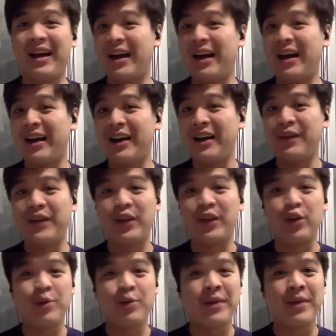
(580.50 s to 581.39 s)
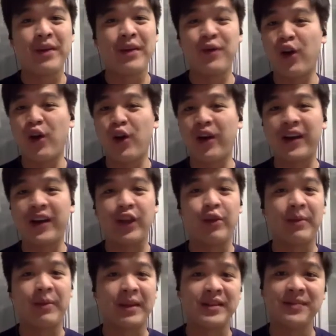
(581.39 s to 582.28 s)
If they knew me for longer than 3
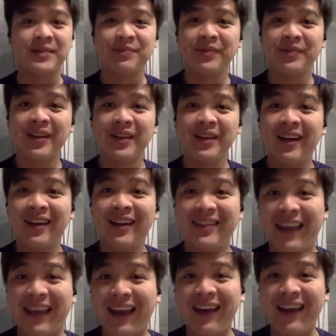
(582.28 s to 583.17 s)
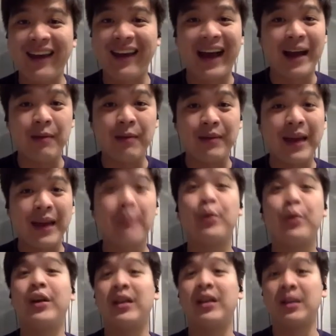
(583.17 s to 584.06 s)
months, I'm that
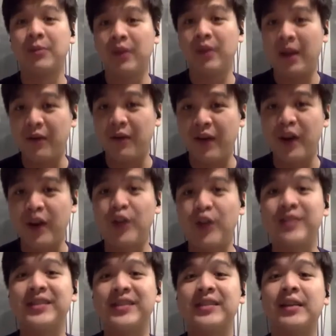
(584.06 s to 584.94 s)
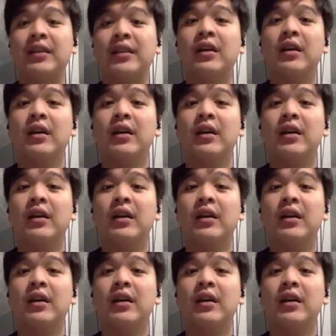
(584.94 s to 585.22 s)
predictable. I'm very consistent.